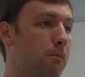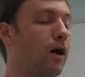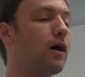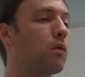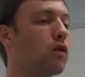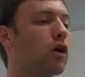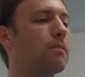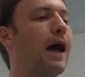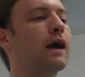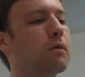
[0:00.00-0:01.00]
But we'll
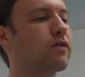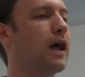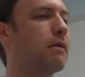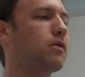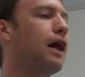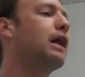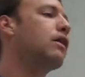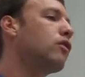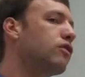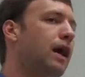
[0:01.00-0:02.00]
look back and we'll say, I'm glad I
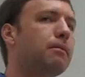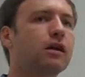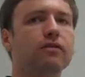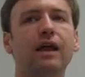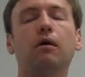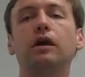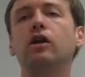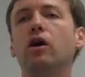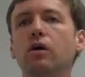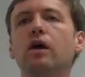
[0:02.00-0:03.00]
learned that because now I
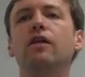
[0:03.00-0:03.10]
know